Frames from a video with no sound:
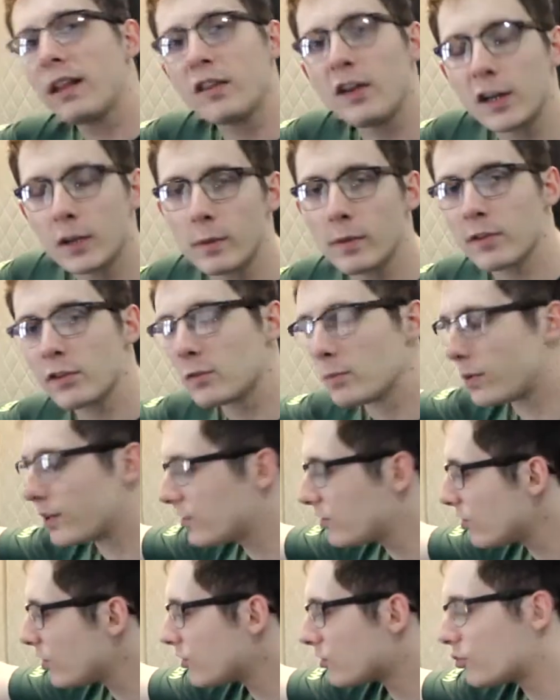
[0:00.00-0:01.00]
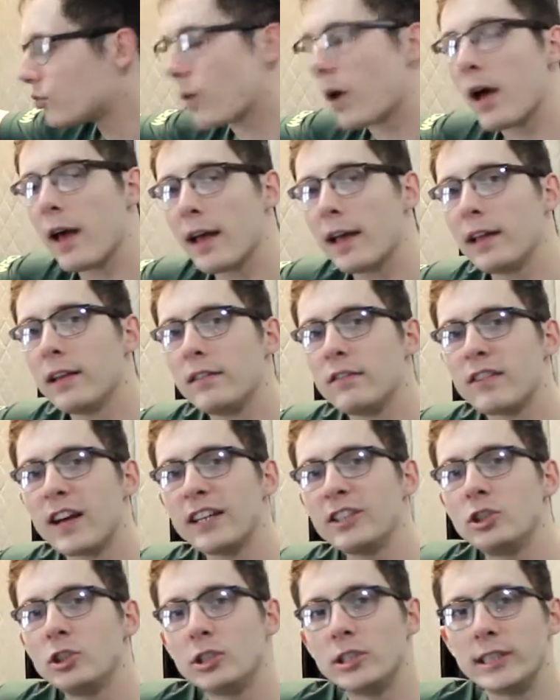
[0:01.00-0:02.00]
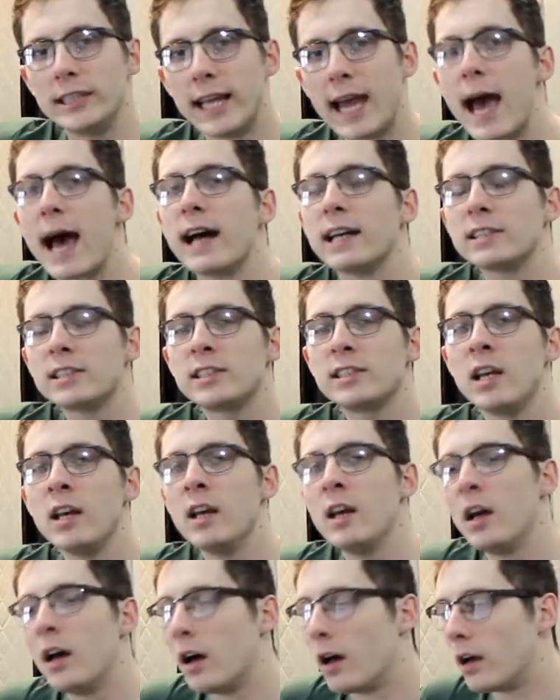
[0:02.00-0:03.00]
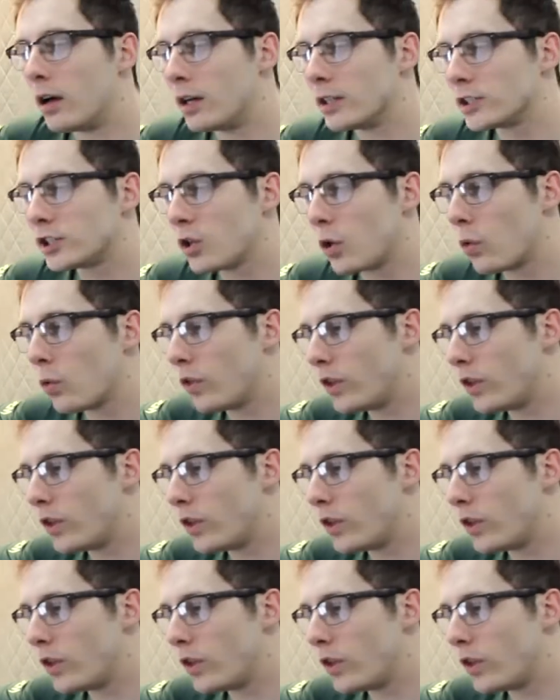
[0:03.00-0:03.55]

of talked about this, but it's a dry nitrogen gas. So